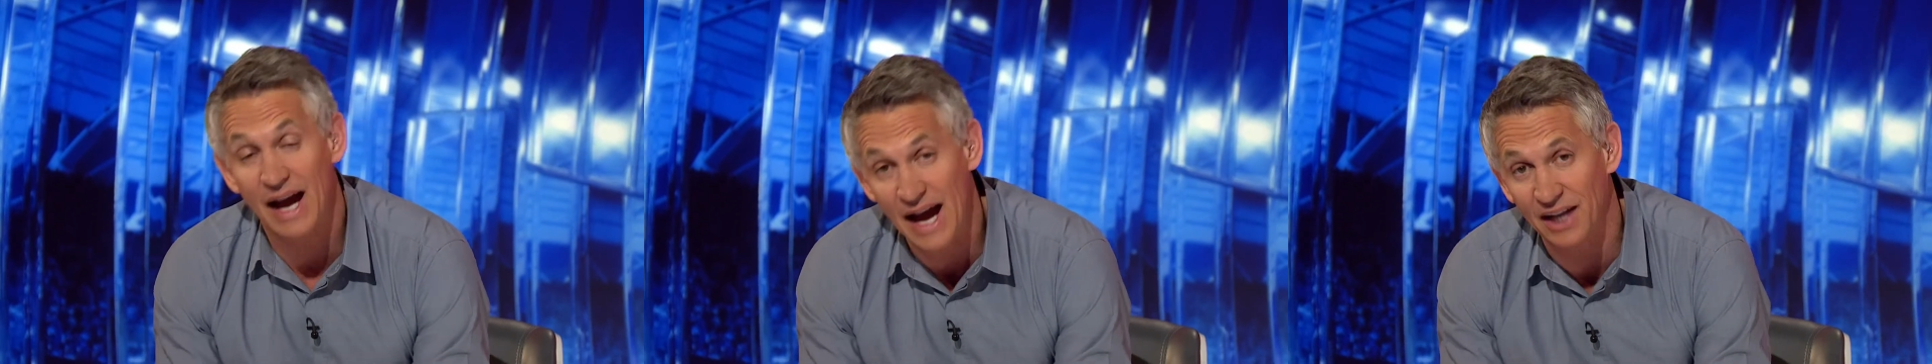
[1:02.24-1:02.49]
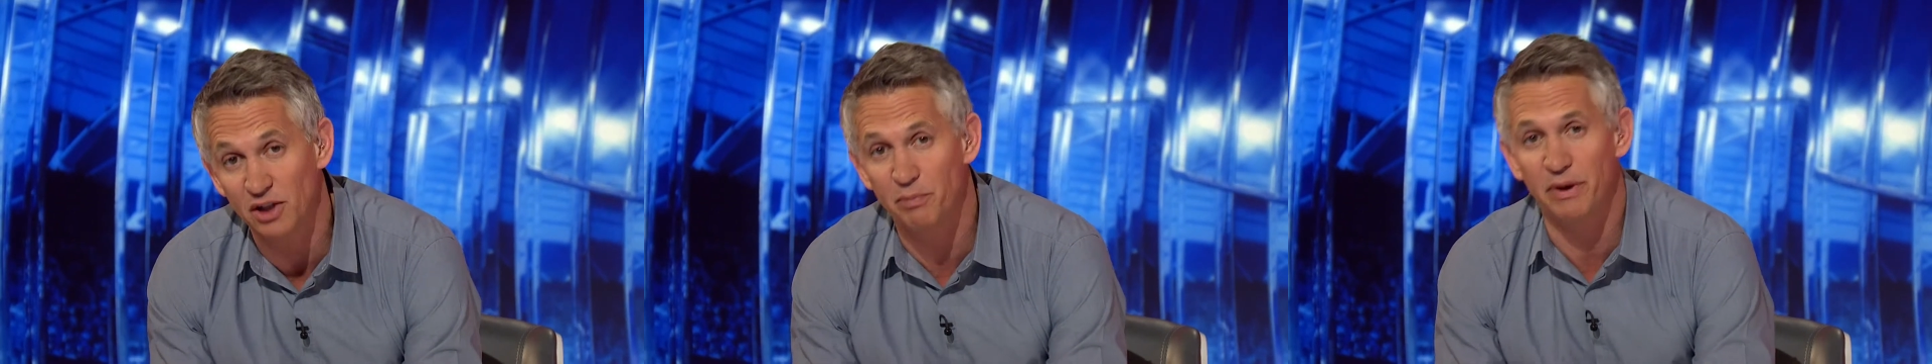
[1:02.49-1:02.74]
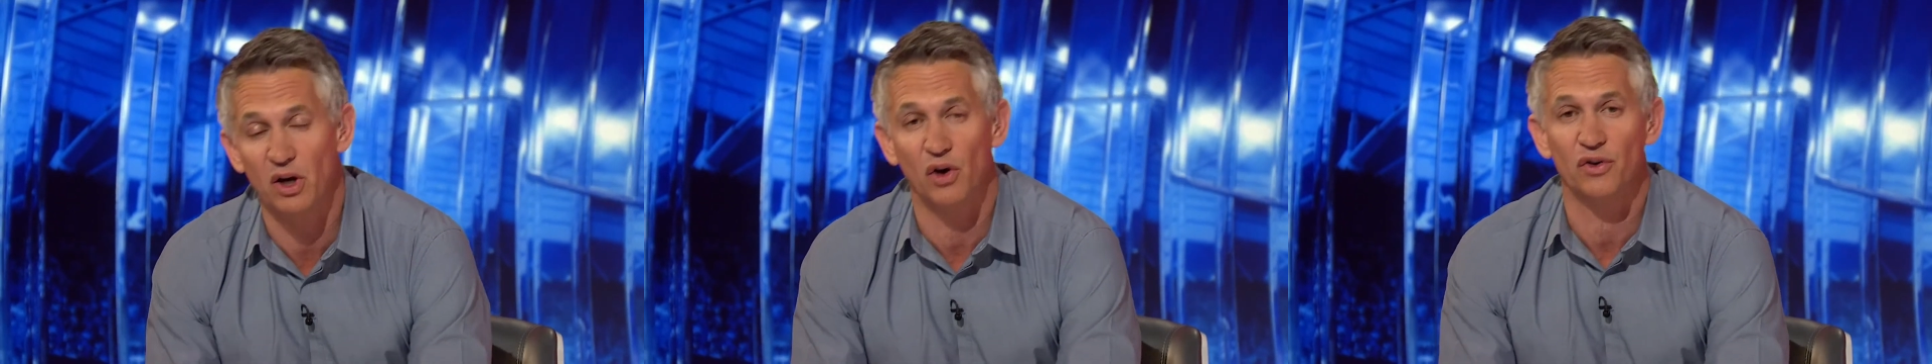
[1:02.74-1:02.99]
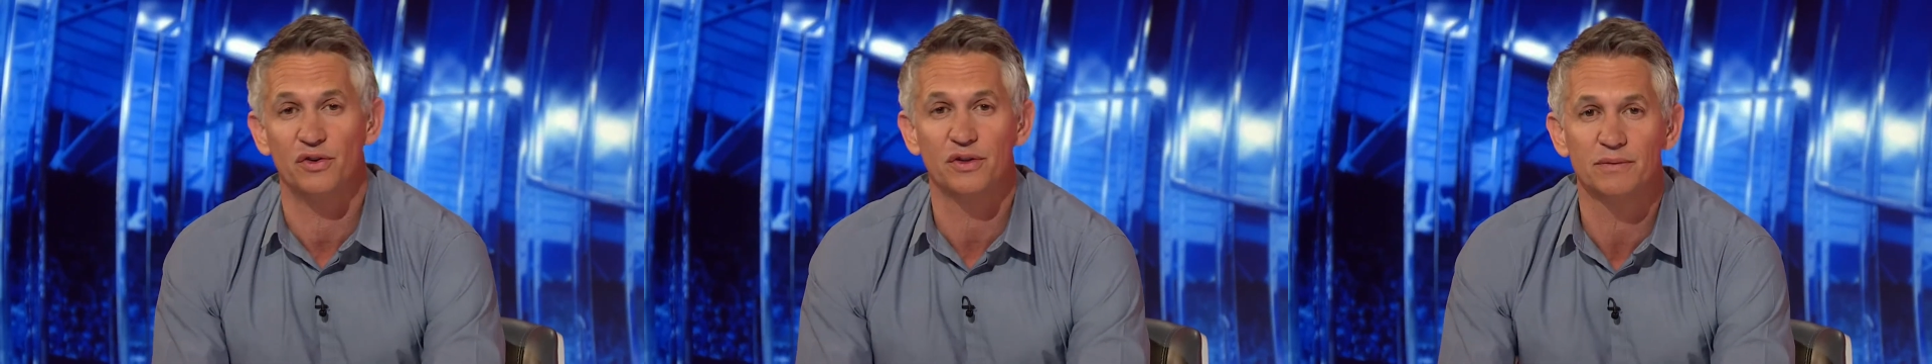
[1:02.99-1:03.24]
and
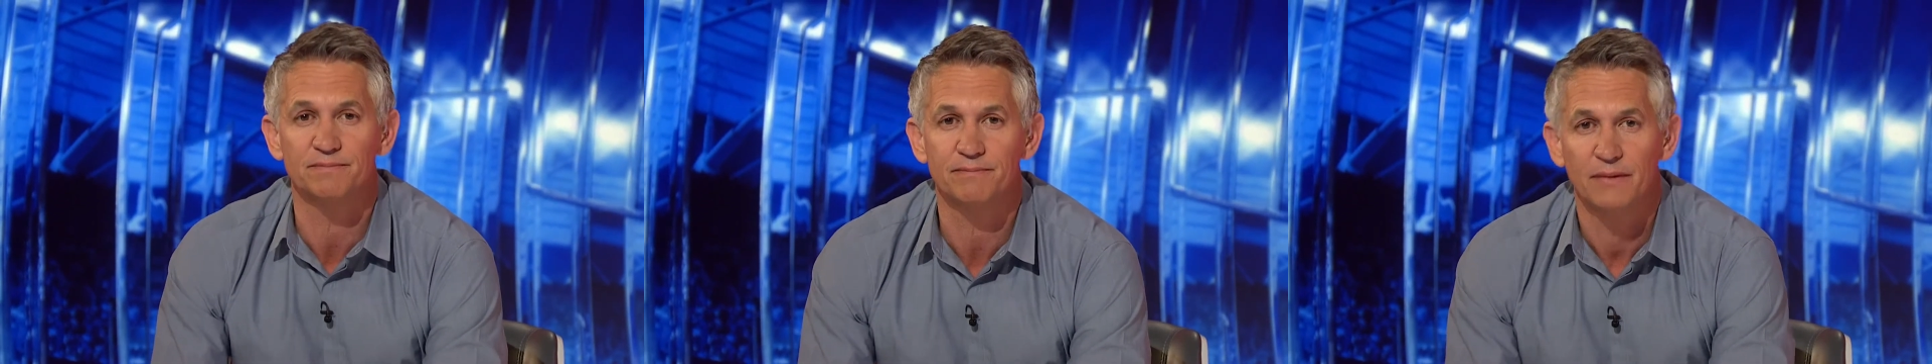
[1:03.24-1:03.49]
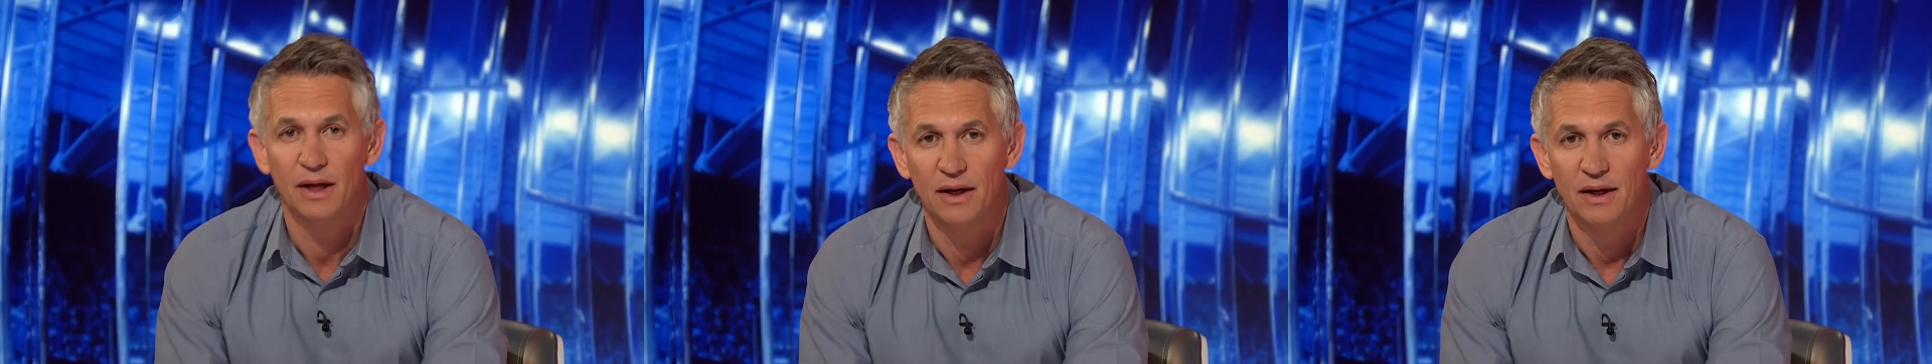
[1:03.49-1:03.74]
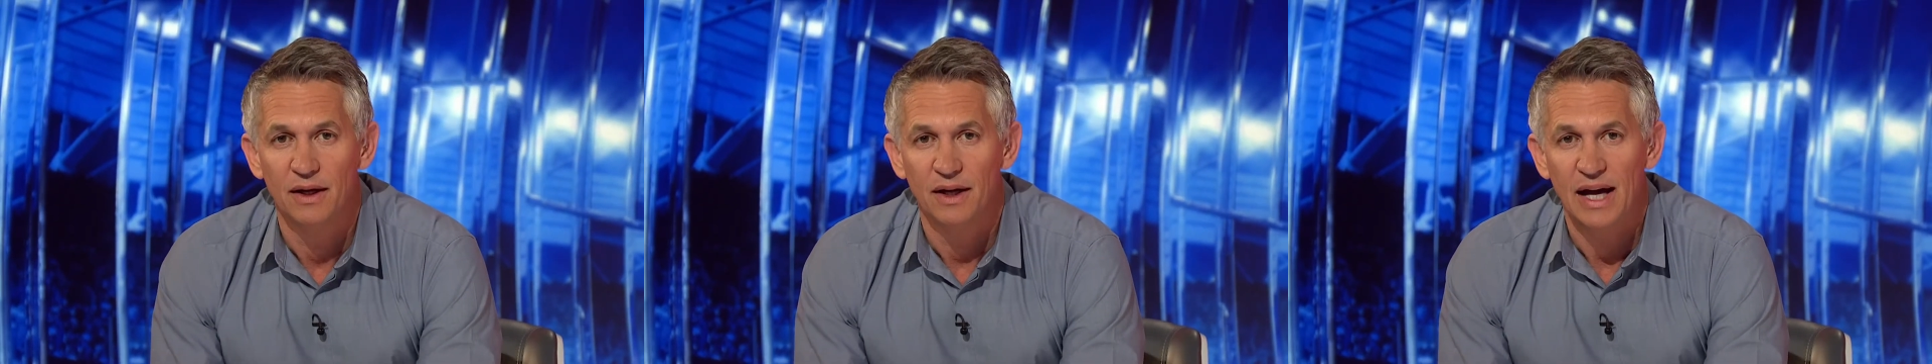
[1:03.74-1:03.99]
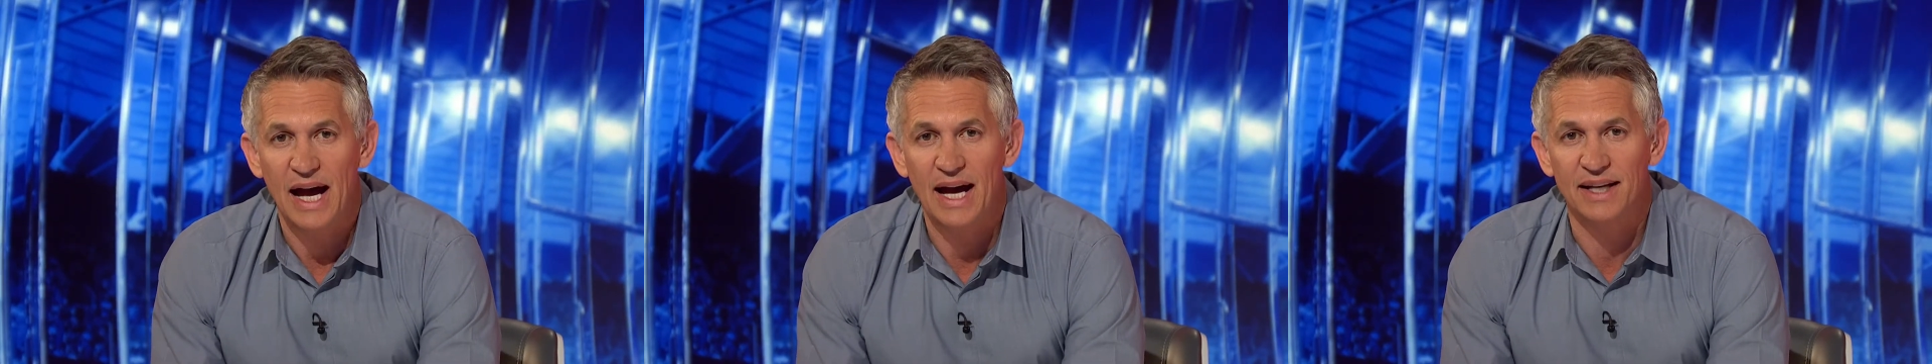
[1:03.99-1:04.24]
beyond.
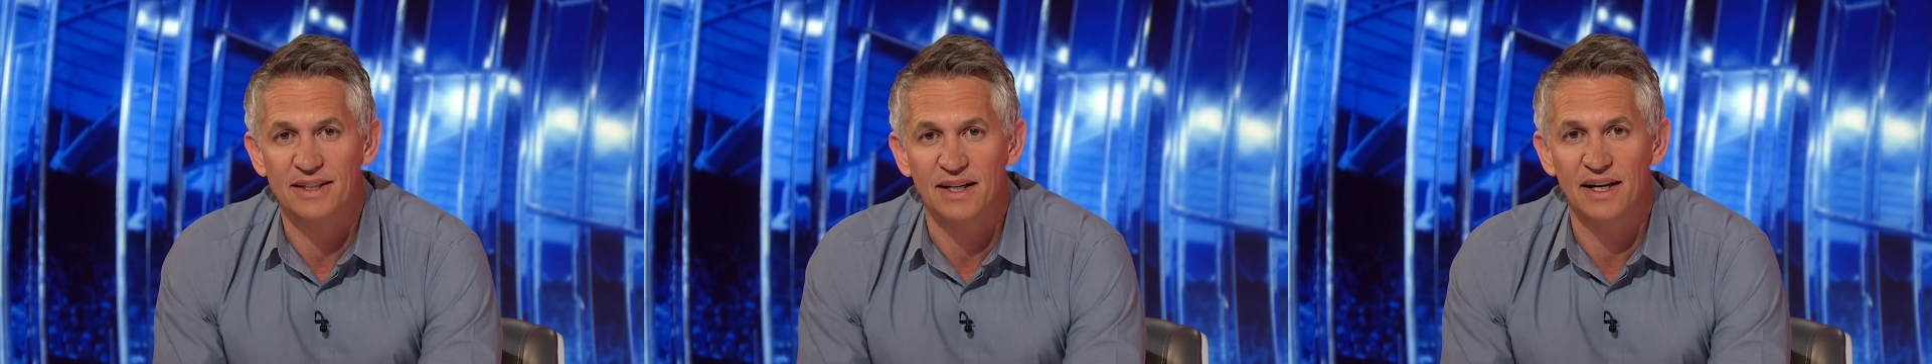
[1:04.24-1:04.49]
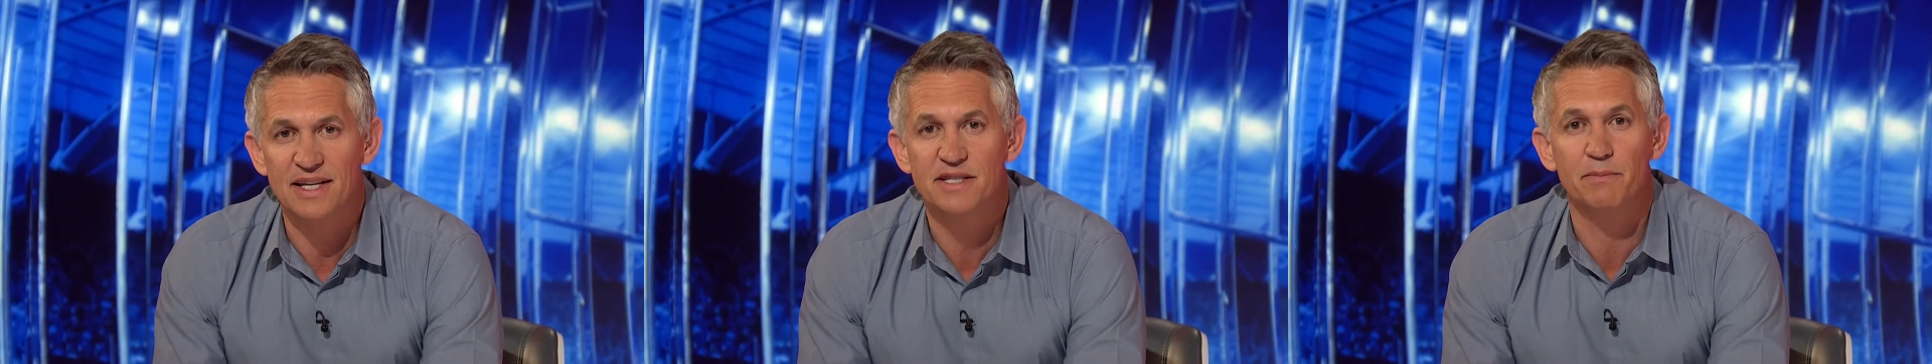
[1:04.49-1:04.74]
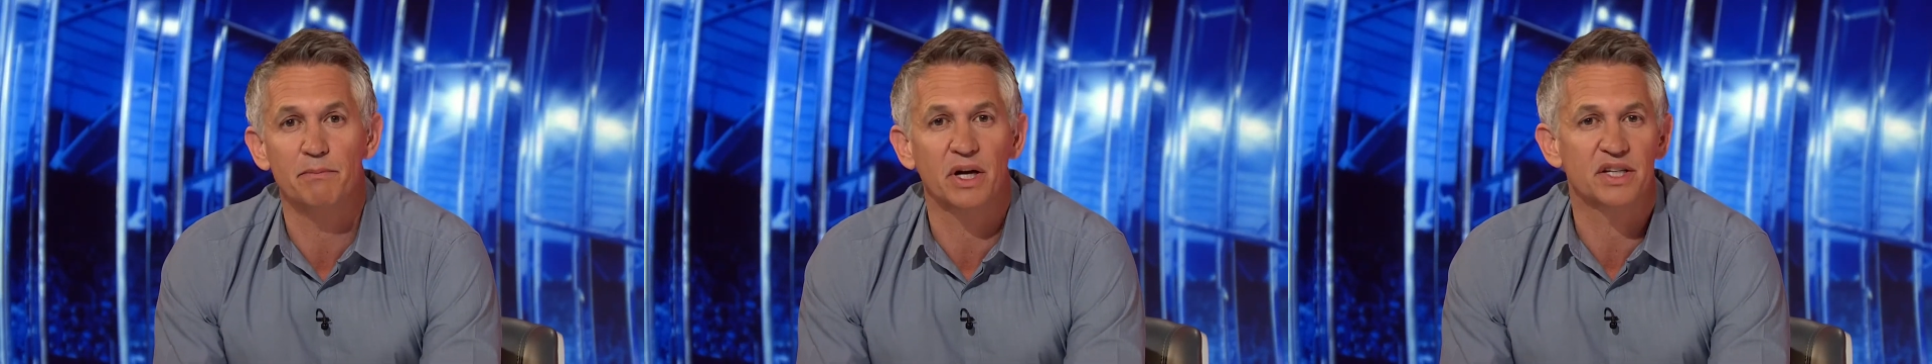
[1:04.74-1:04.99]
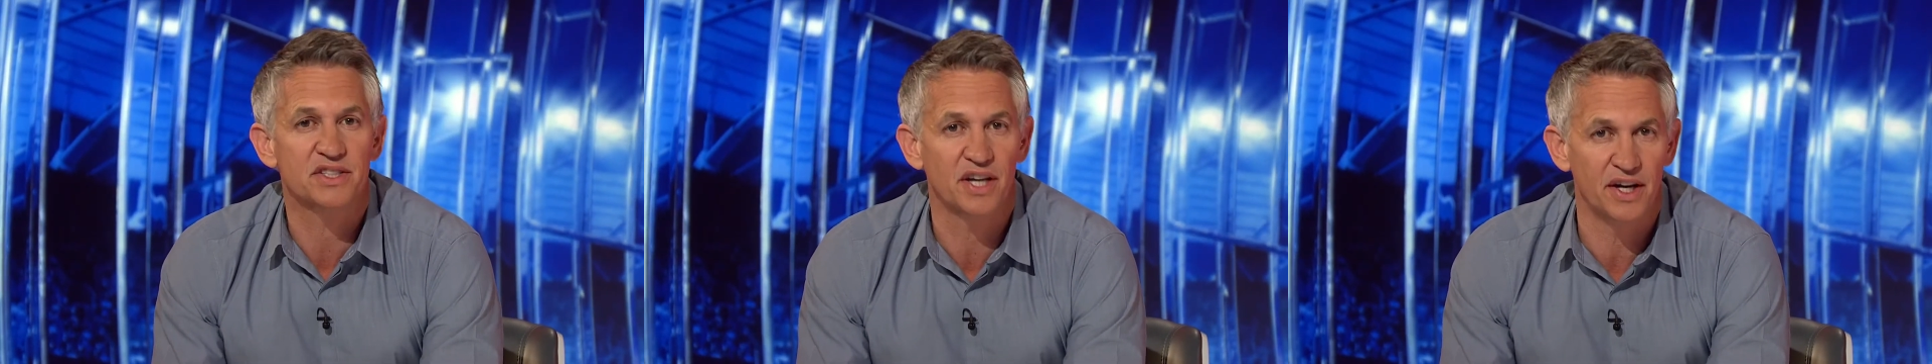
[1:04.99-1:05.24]
And Liz
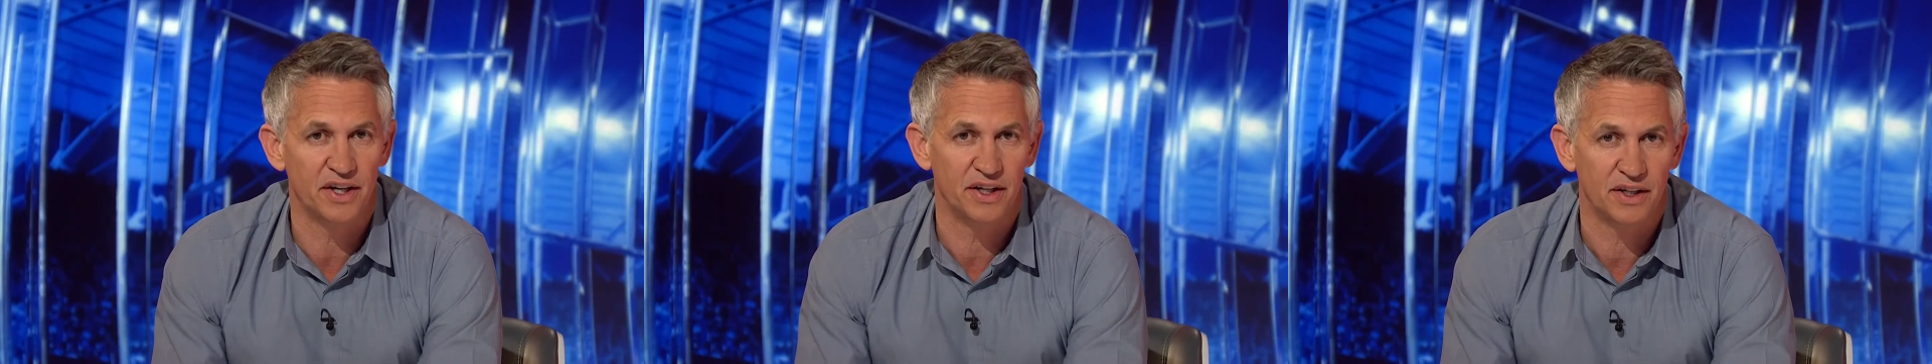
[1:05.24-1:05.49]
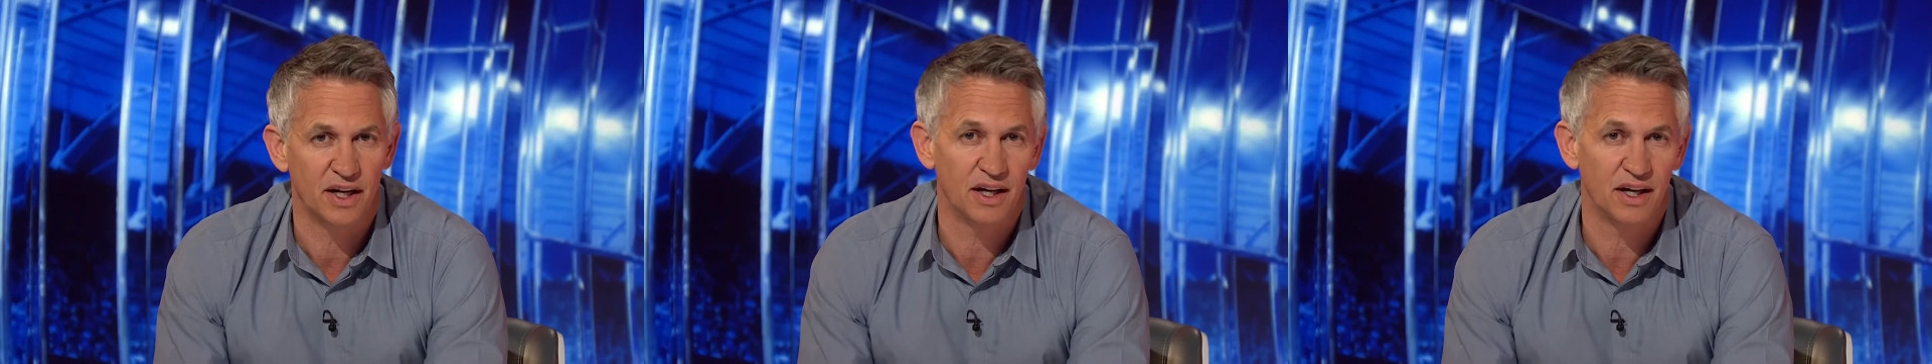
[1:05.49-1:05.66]
McTernan.